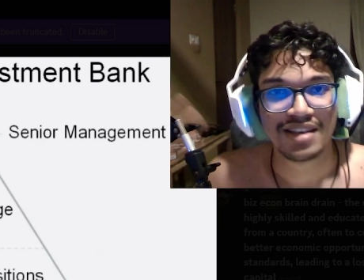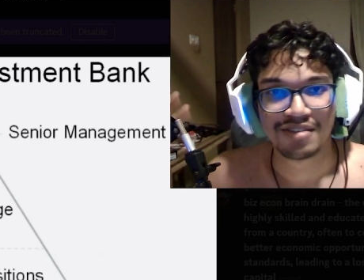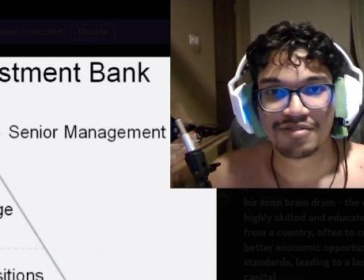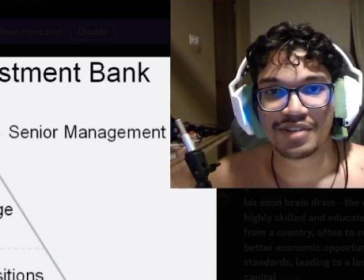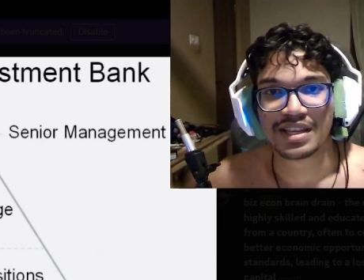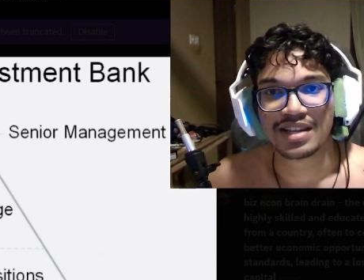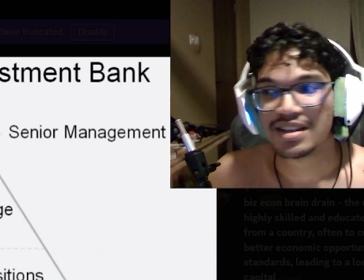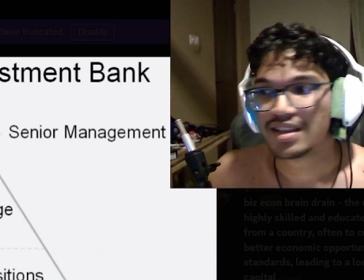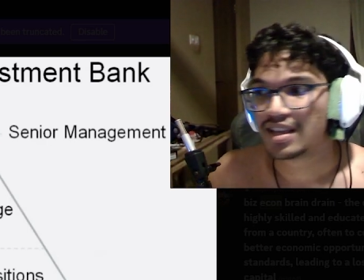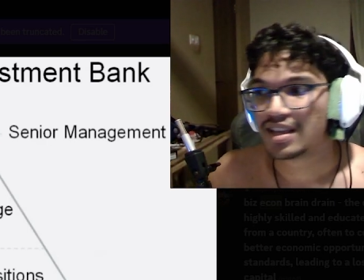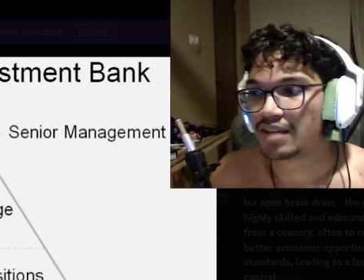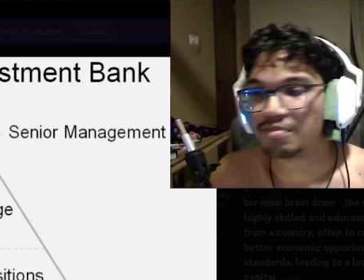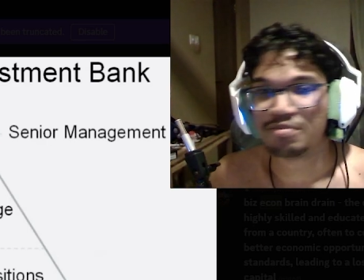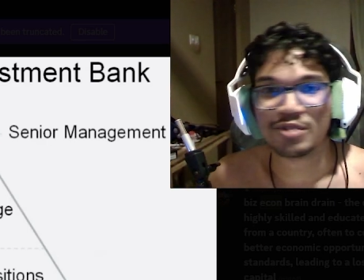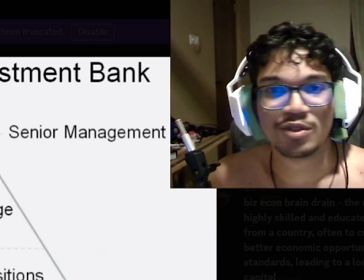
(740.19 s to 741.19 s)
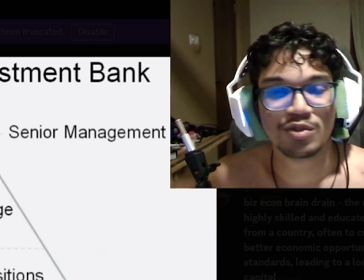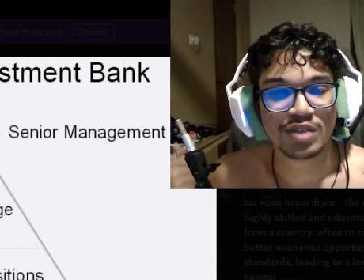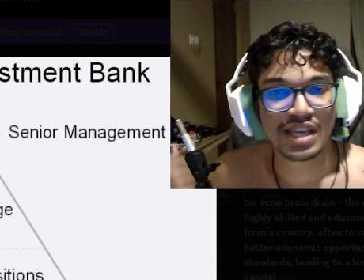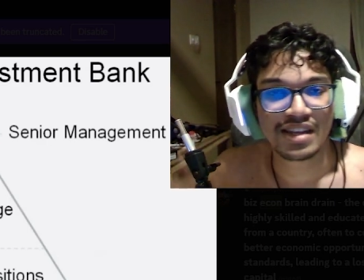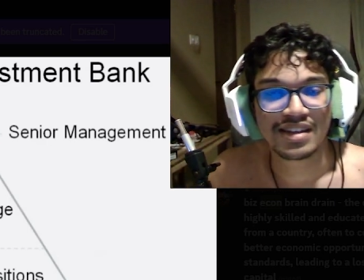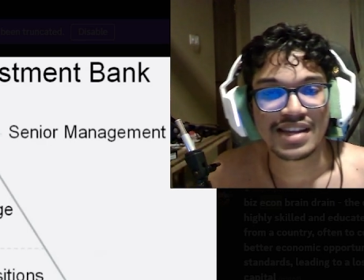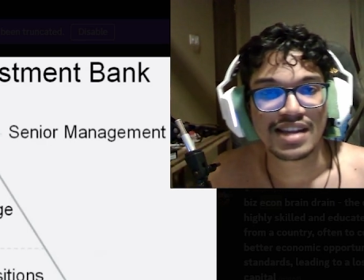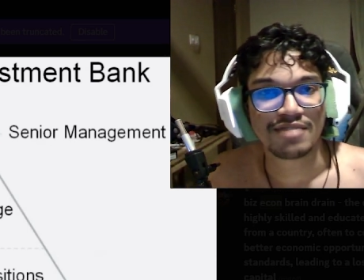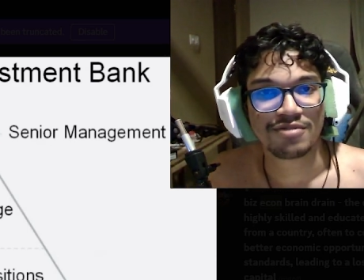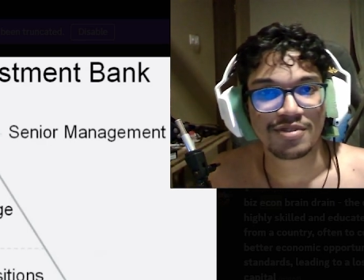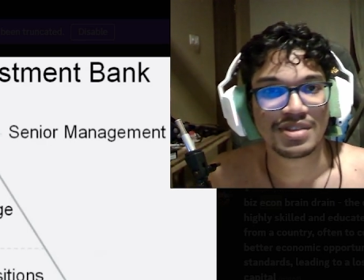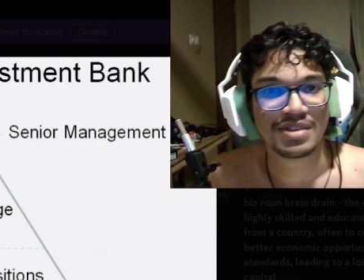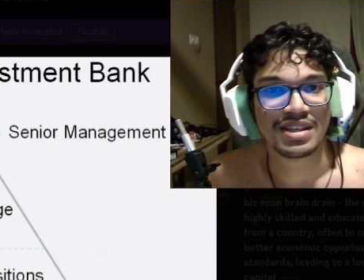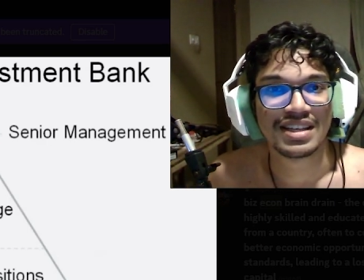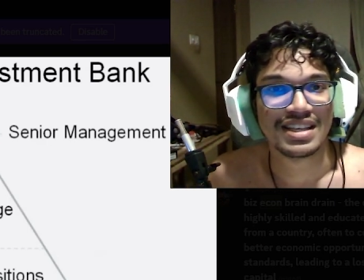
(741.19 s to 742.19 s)
Freaking, you get a debt
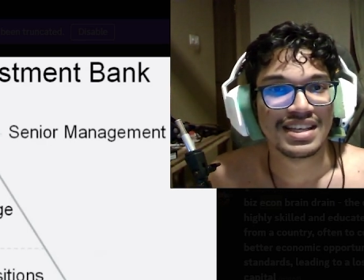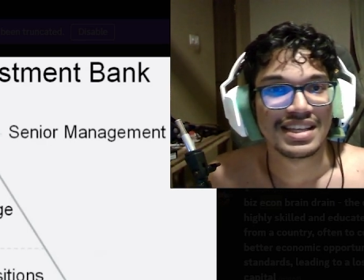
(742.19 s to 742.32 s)
from the